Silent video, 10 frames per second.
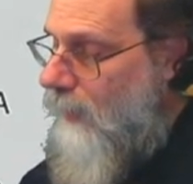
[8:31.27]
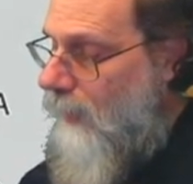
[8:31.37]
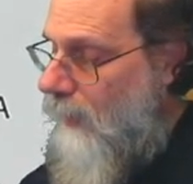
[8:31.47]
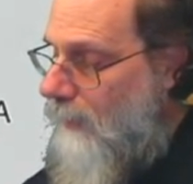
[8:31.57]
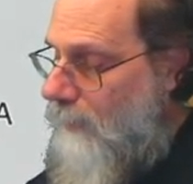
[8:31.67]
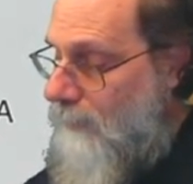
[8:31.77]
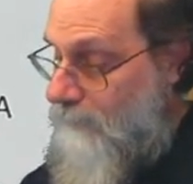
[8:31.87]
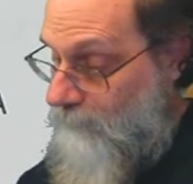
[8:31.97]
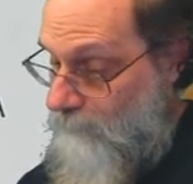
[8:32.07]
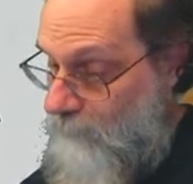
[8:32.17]
uh, the
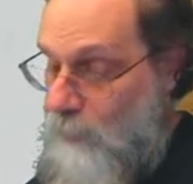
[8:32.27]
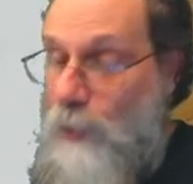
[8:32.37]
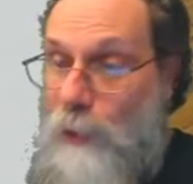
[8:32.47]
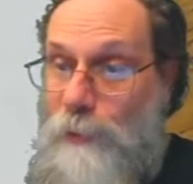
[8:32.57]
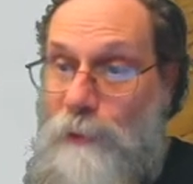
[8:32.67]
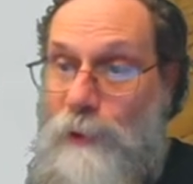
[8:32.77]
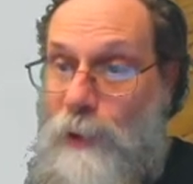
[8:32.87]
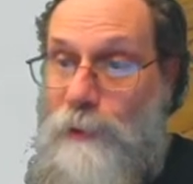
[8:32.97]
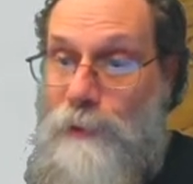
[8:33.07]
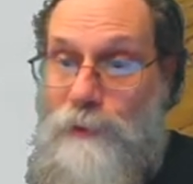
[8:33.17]
current through the
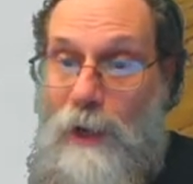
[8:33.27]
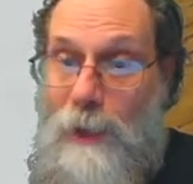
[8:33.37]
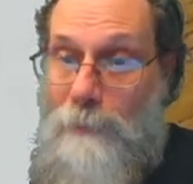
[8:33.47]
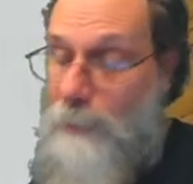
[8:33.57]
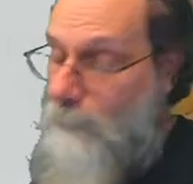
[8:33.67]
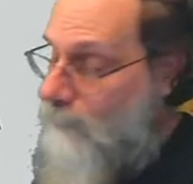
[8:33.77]
load to drop.